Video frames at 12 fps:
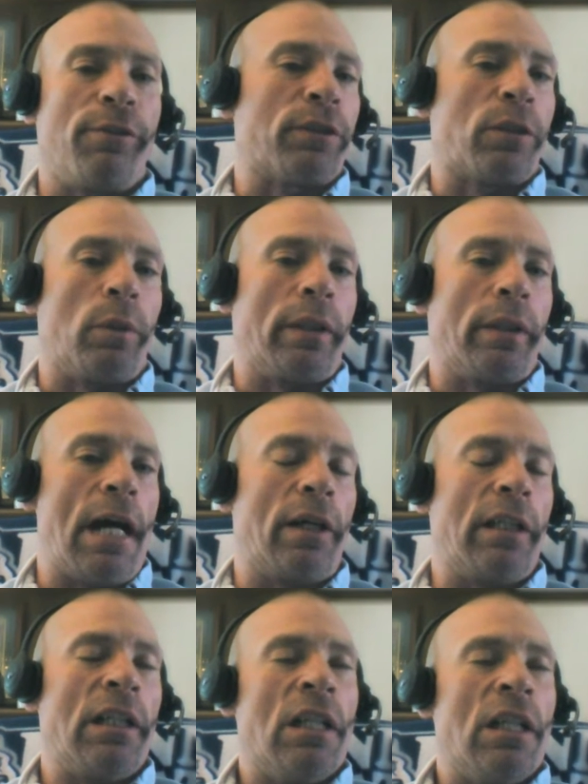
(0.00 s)
wouldn't allow it.
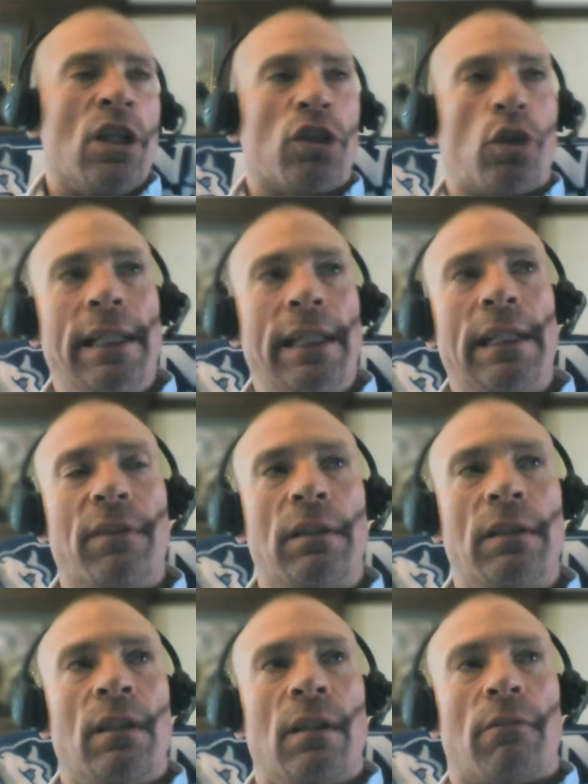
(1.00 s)
So he didn't even
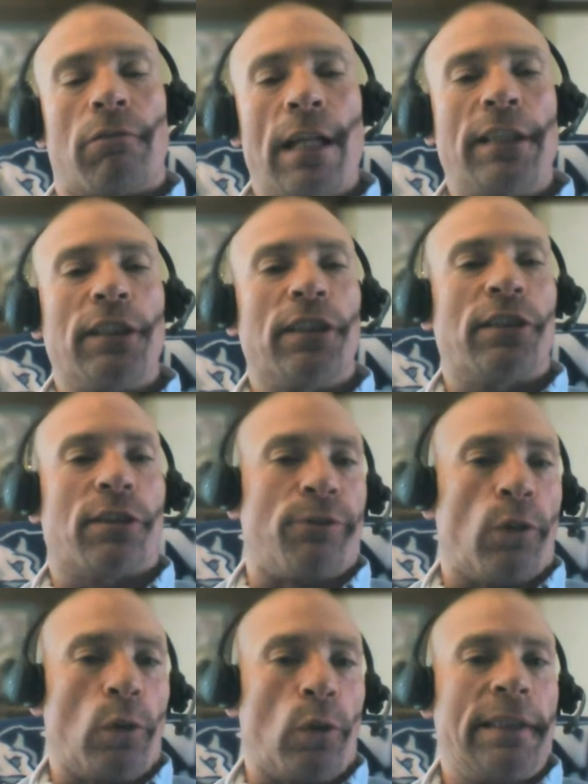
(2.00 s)
register
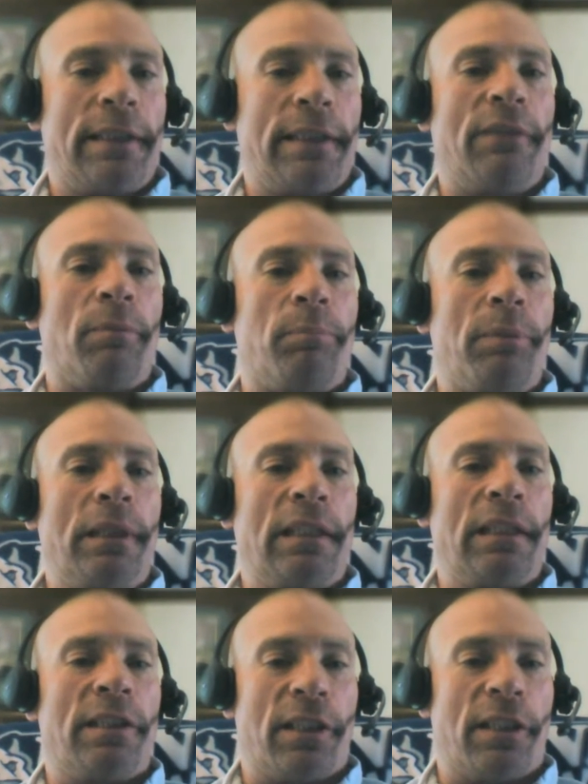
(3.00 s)
fully to even be
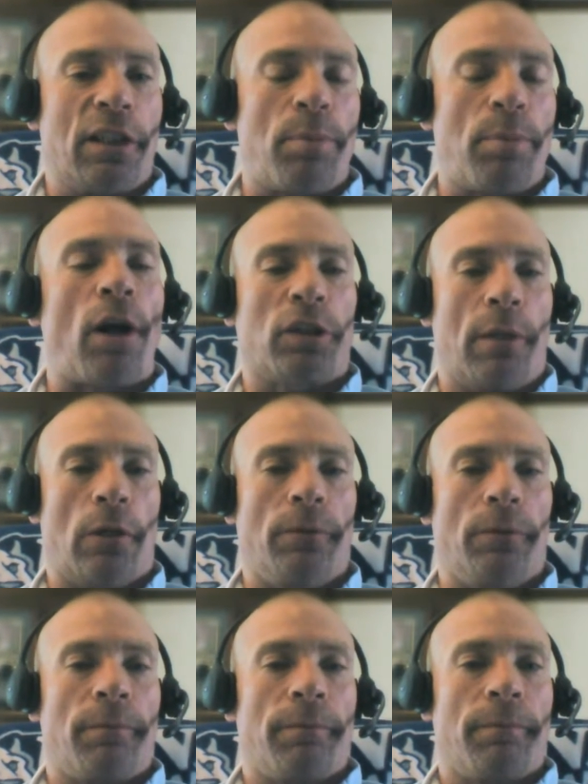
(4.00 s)
considered partial mode.
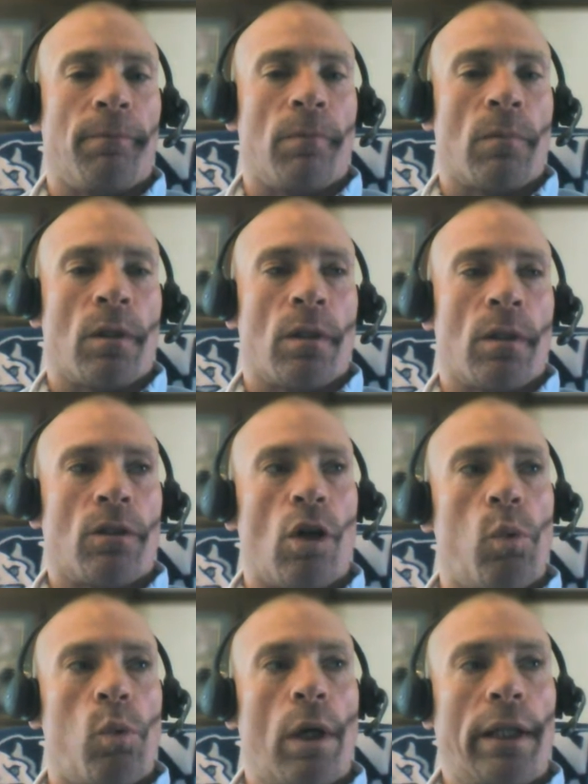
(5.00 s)
So
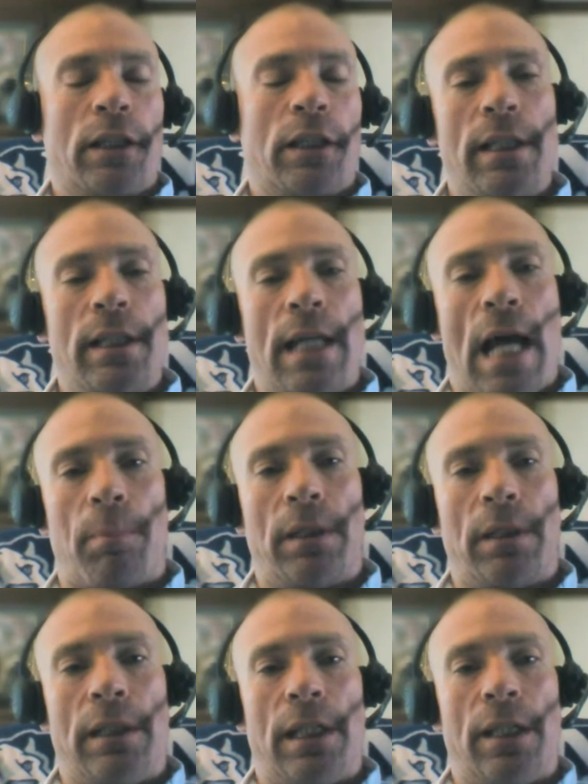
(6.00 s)
what could happen
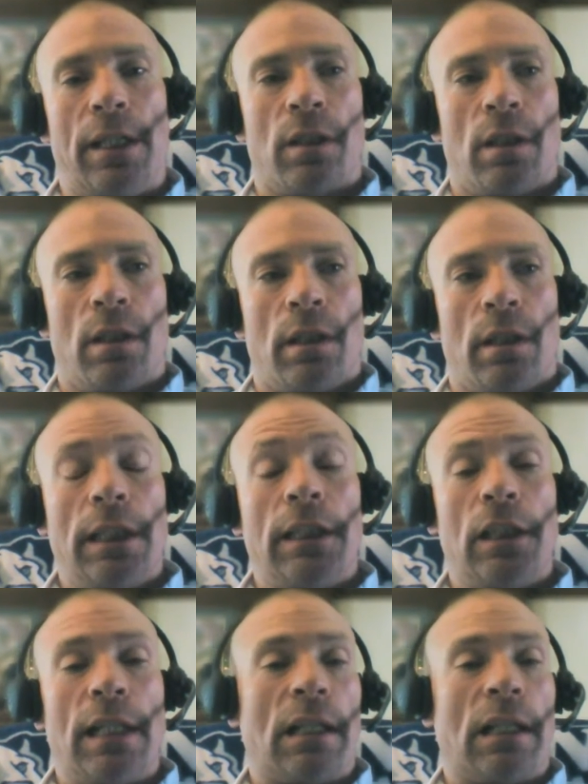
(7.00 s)
is he
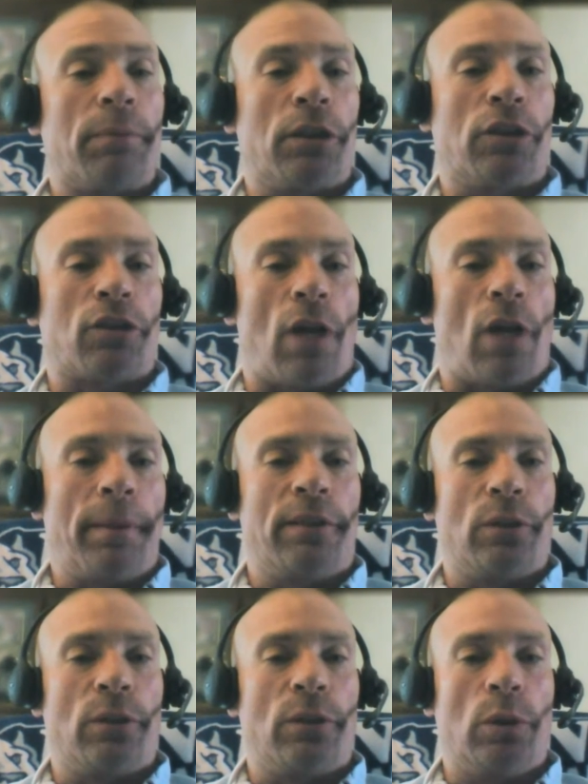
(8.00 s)
could end up just dropping
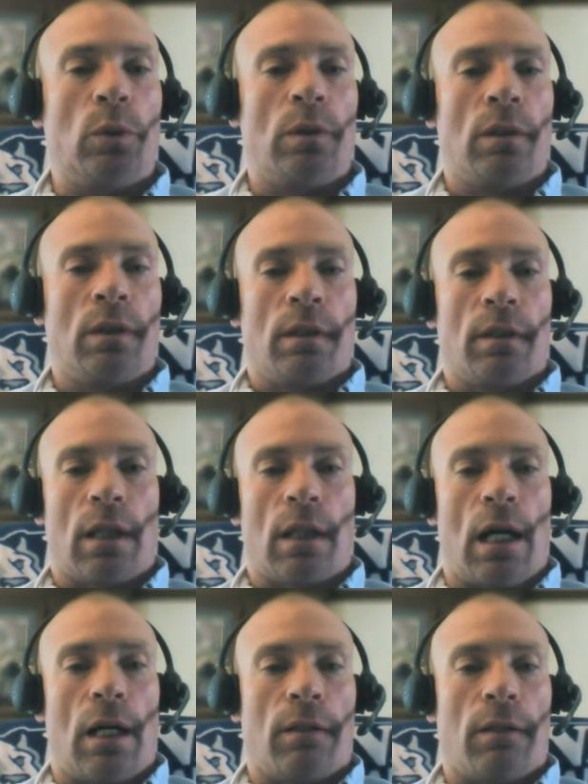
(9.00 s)
to,
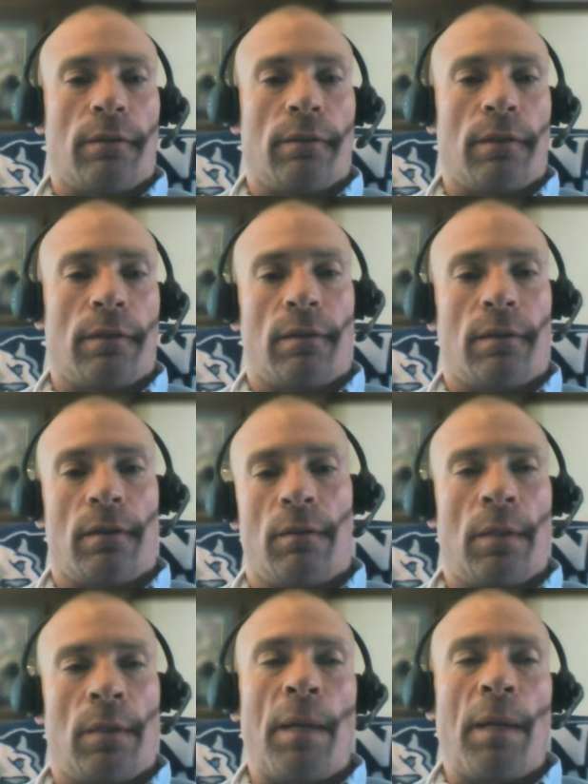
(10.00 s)
uh,
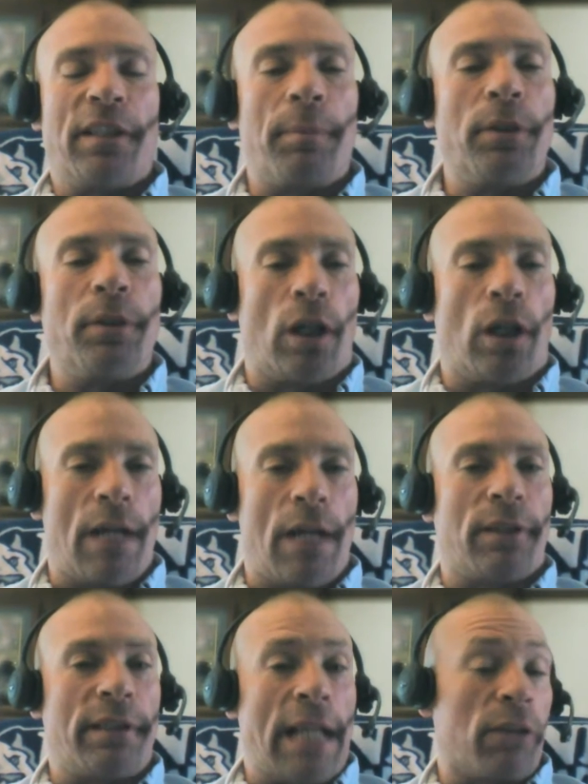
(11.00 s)
it might be W online
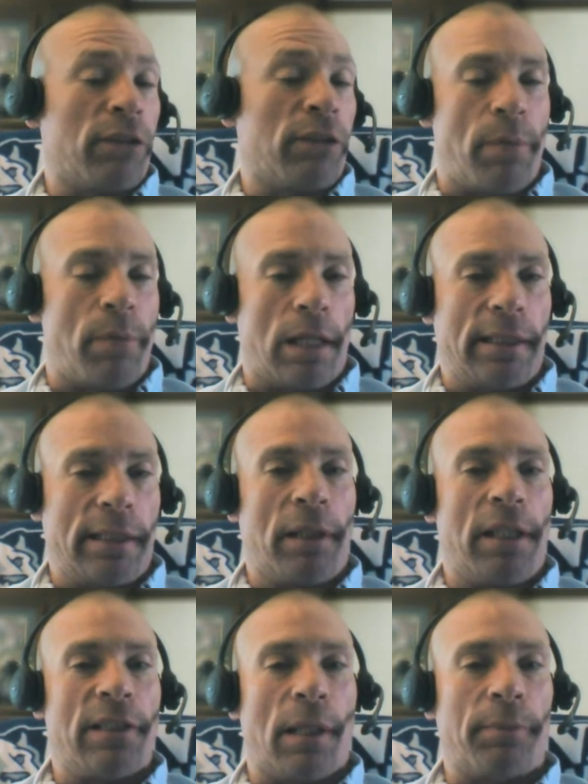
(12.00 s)
for downstream bonding, but
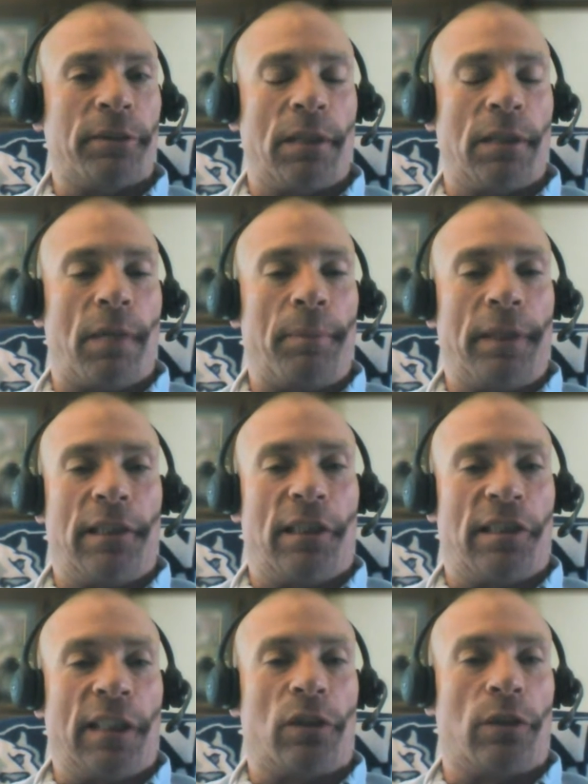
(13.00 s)
his upstream might be just
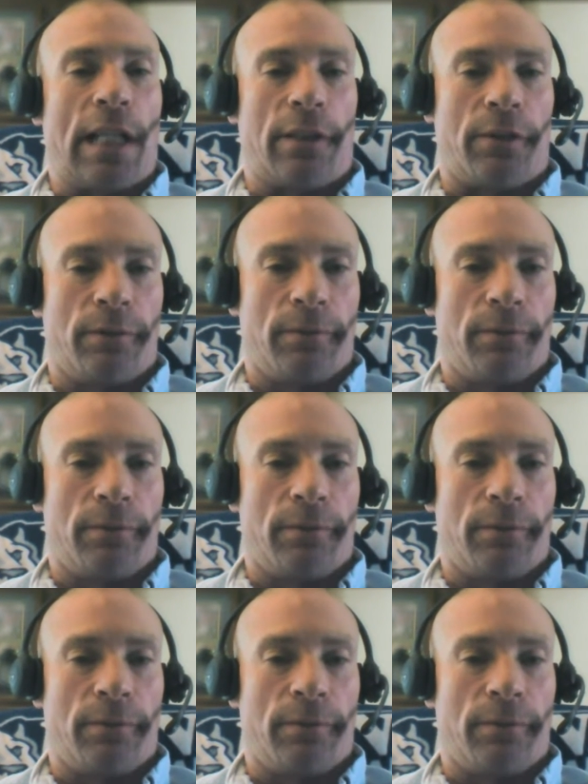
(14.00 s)
single channel.